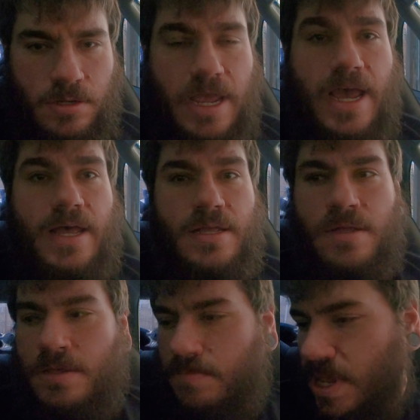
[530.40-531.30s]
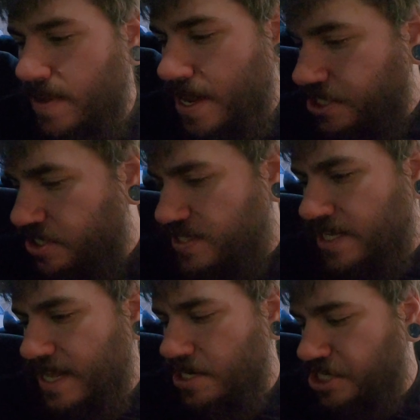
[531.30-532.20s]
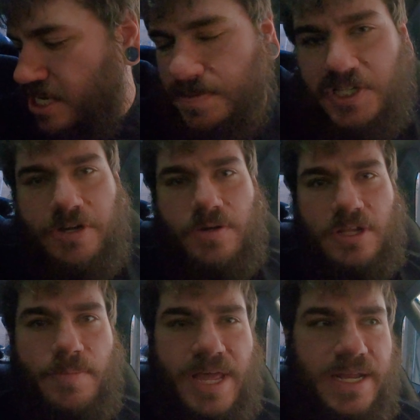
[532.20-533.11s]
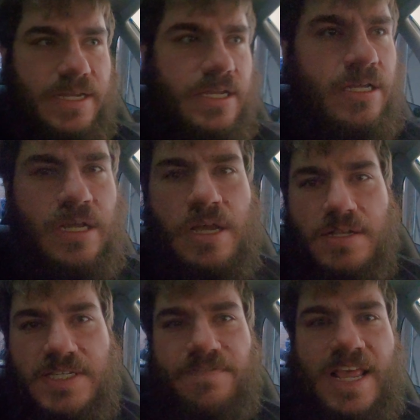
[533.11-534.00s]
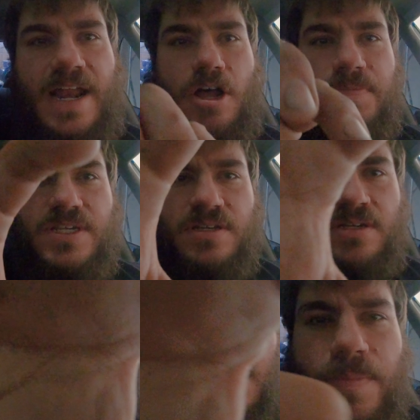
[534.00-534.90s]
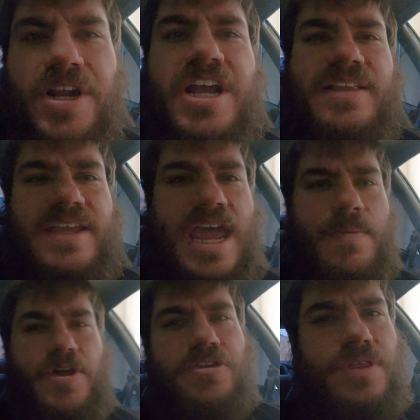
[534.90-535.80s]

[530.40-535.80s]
Yeah, maybe I should just hit that adjustment screw a little bit. See if that helps. I'm gonna cut the camera and do